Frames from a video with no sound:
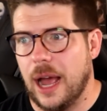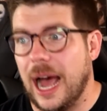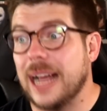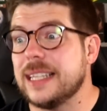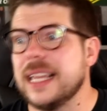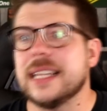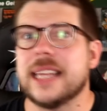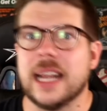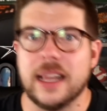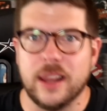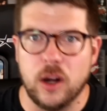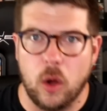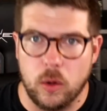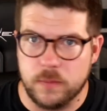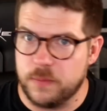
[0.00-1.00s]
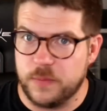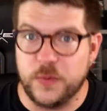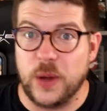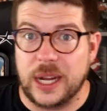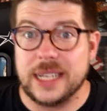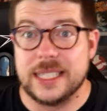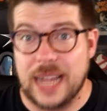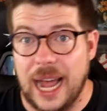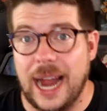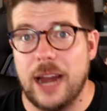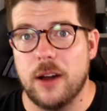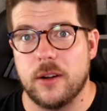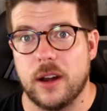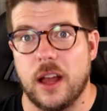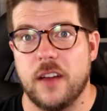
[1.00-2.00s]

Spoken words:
I did get a little fucking tired